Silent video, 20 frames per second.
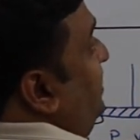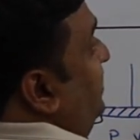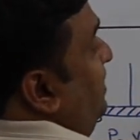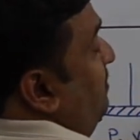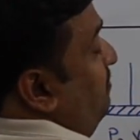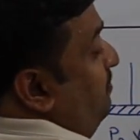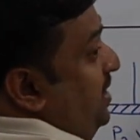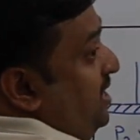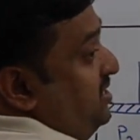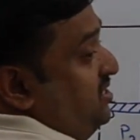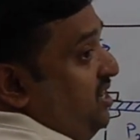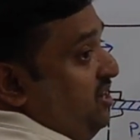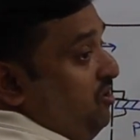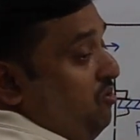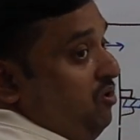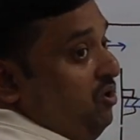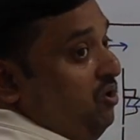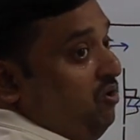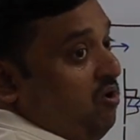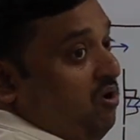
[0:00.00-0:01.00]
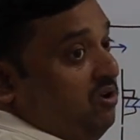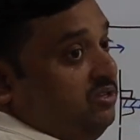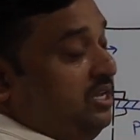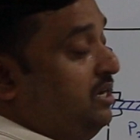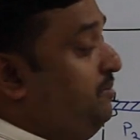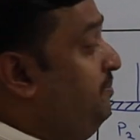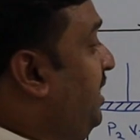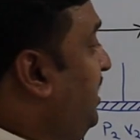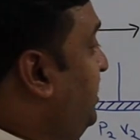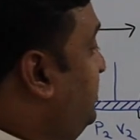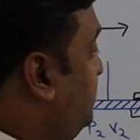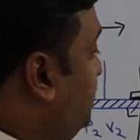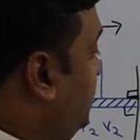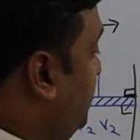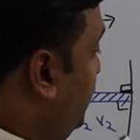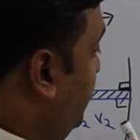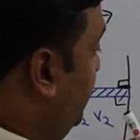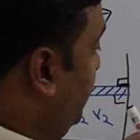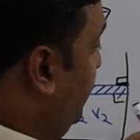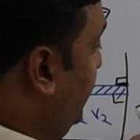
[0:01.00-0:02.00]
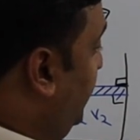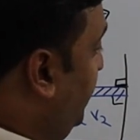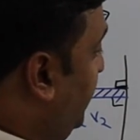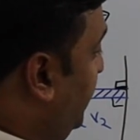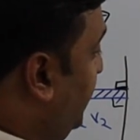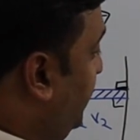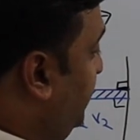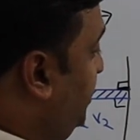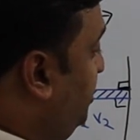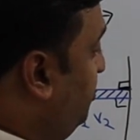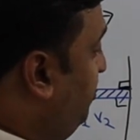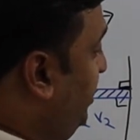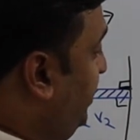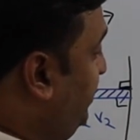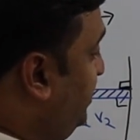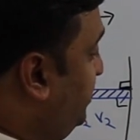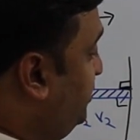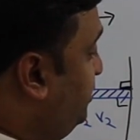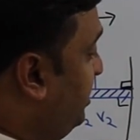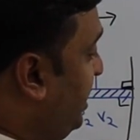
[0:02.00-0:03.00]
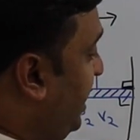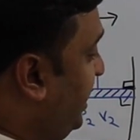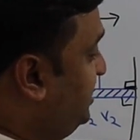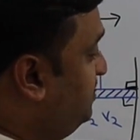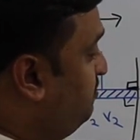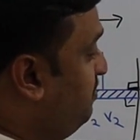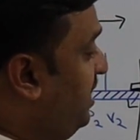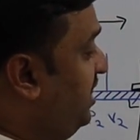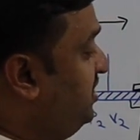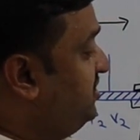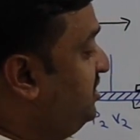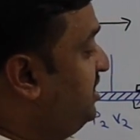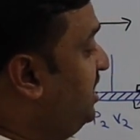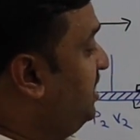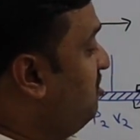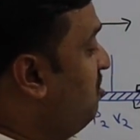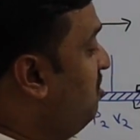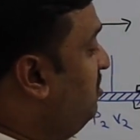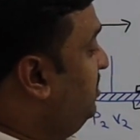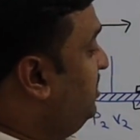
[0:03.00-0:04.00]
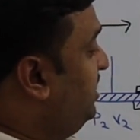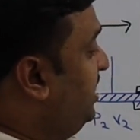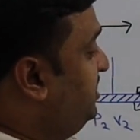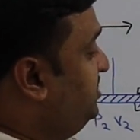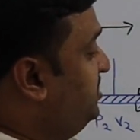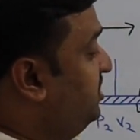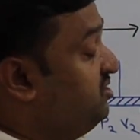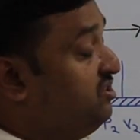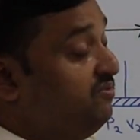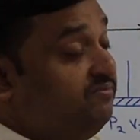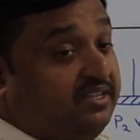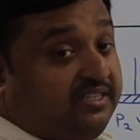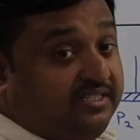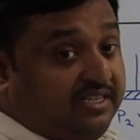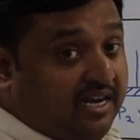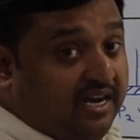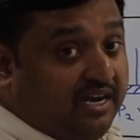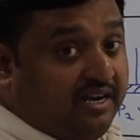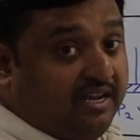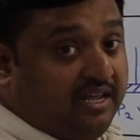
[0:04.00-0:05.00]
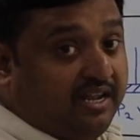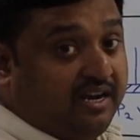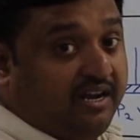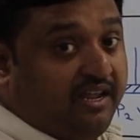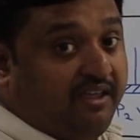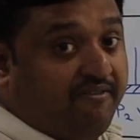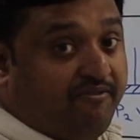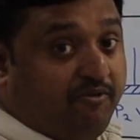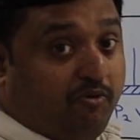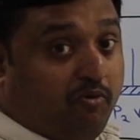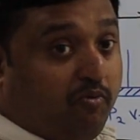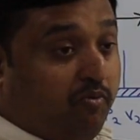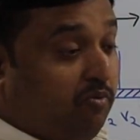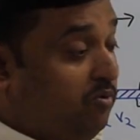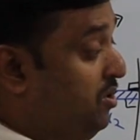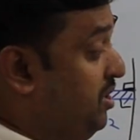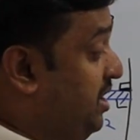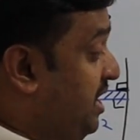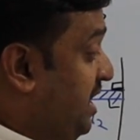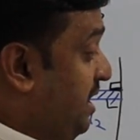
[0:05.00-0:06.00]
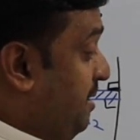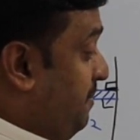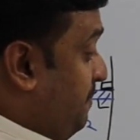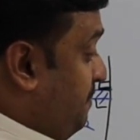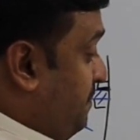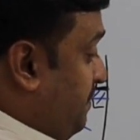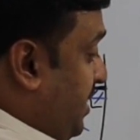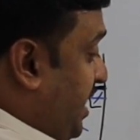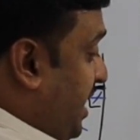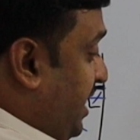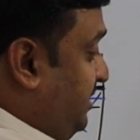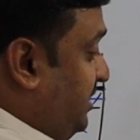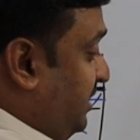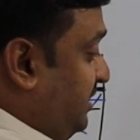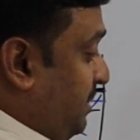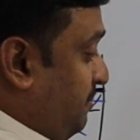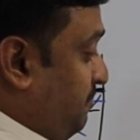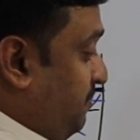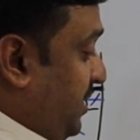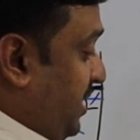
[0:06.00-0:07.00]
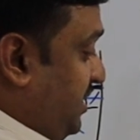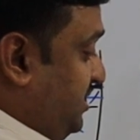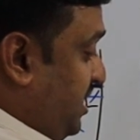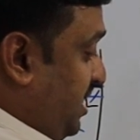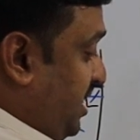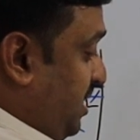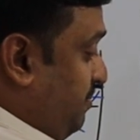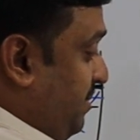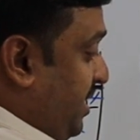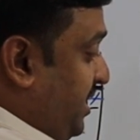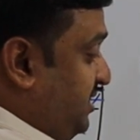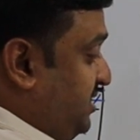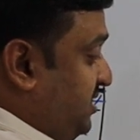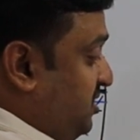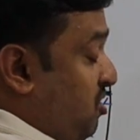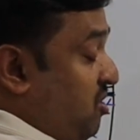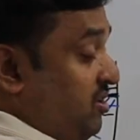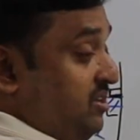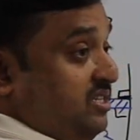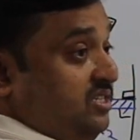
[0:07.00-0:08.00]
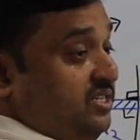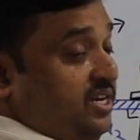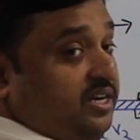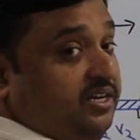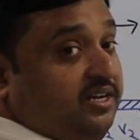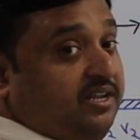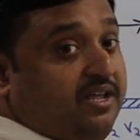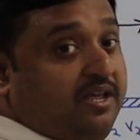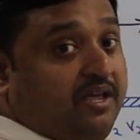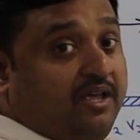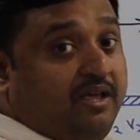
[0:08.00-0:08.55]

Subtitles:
the temperature equal to constant, that means during this expansion and contractions of the cylinder, if you make the temperature remains constant